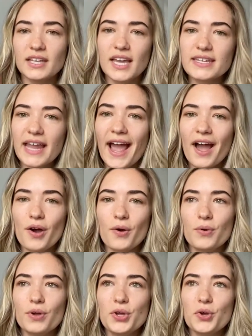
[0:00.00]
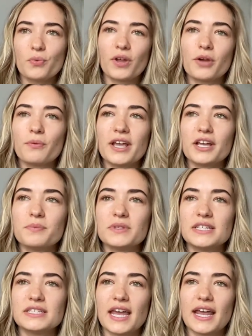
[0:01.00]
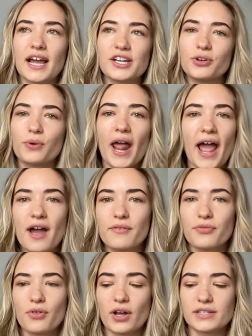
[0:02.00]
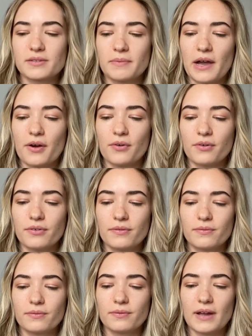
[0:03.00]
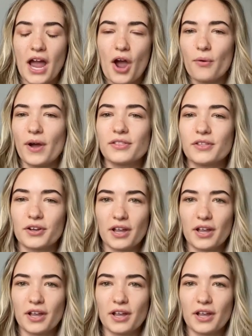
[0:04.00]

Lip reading: And now when I wake up in the day, I don't have thoughts about how I look.